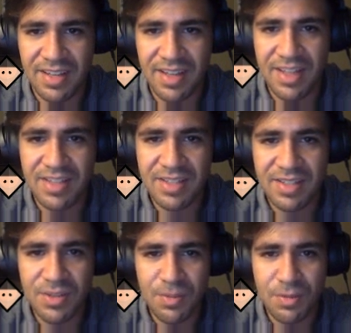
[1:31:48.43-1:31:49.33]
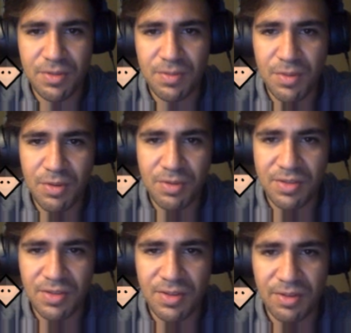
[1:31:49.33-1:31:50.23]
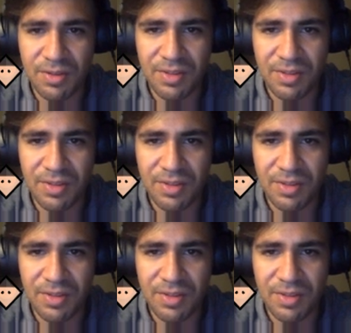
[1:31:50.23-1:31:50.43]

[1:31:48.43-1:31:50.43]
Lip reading: It's like super smooth too.